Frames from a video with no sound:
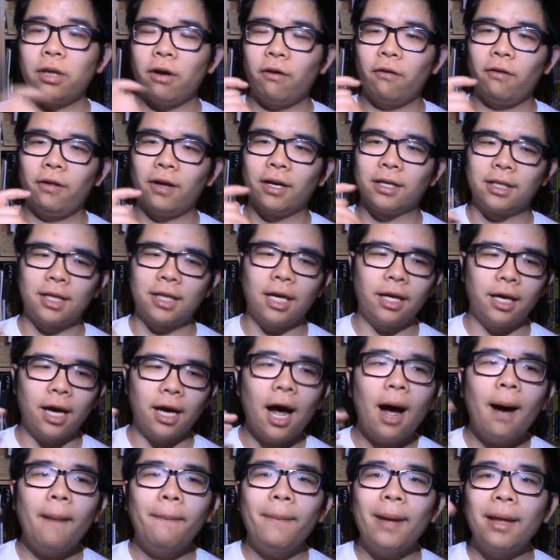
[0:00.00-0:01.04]
everything's setting
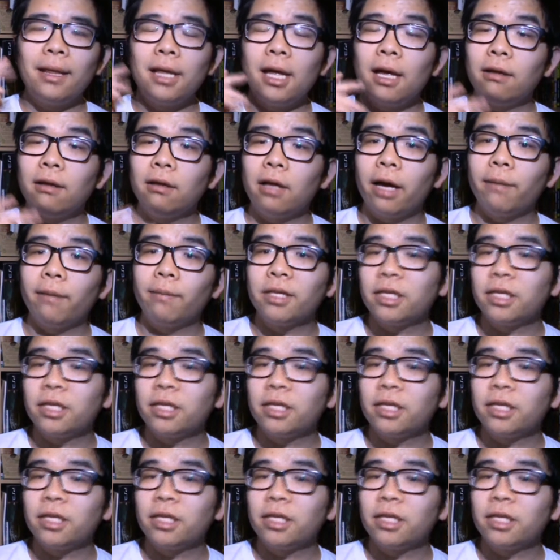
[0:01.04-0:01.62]
up, and then, like,